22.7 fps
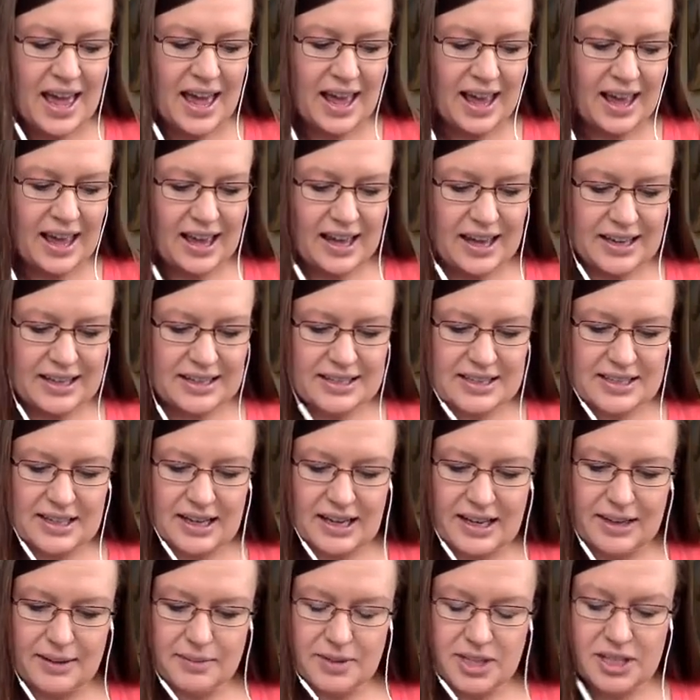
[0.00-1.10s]
and
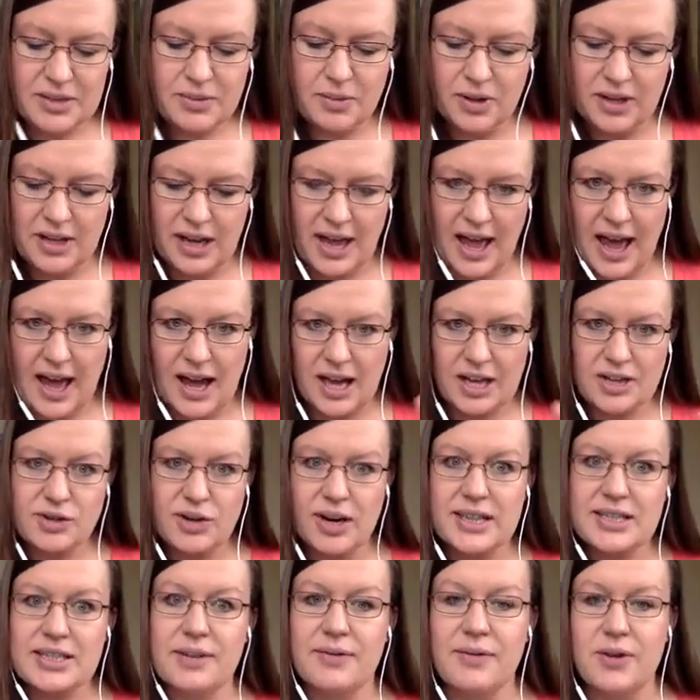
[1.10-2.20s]
um, just want to
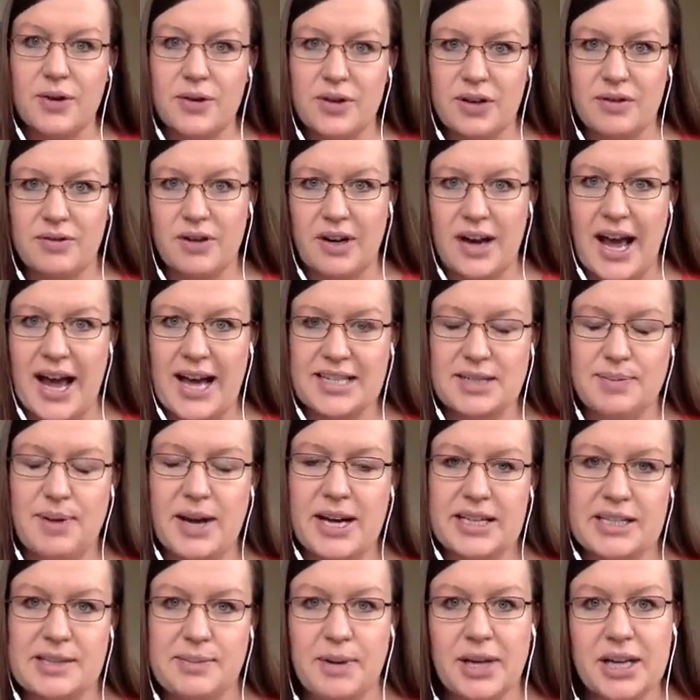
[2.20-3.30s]
address a few different
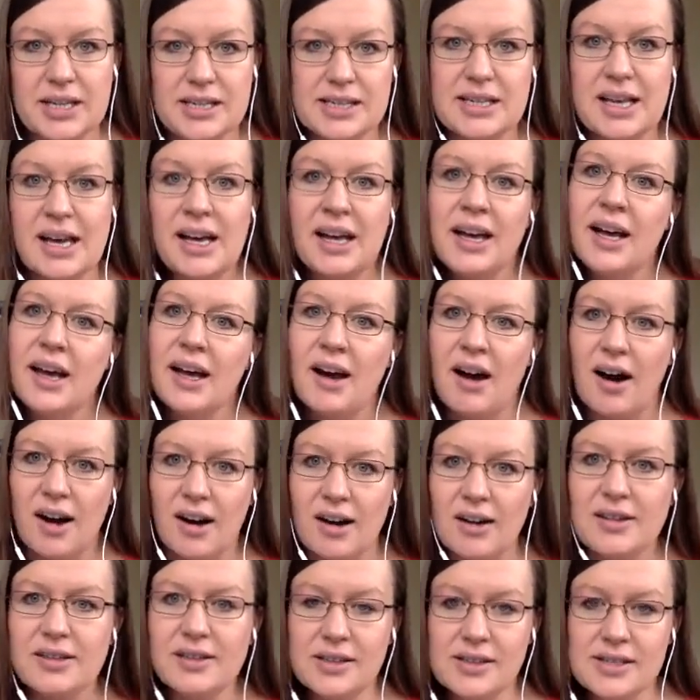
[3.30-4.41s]
aspects because
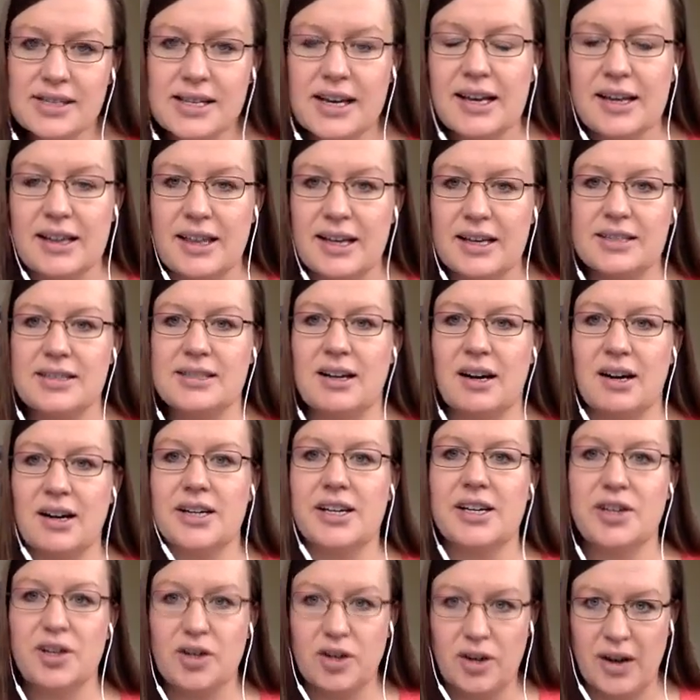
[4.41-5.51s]
articles like this are
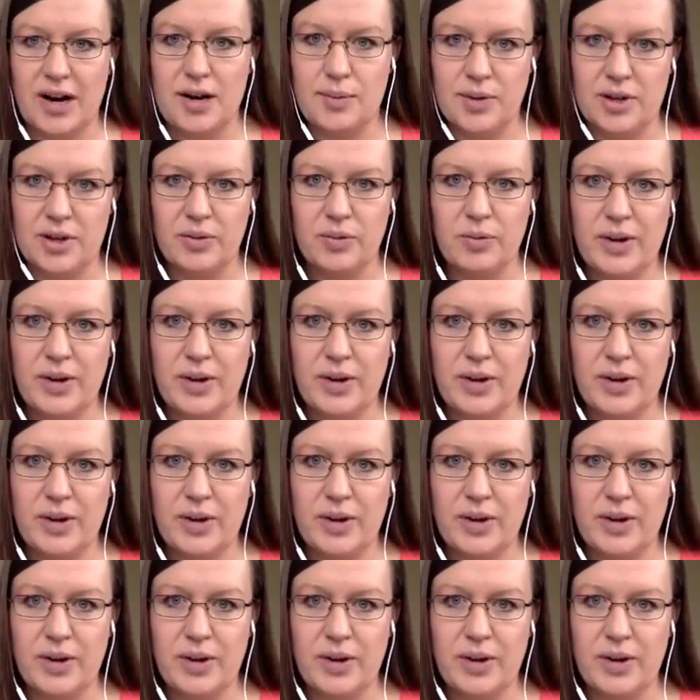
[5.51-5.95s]
incredible.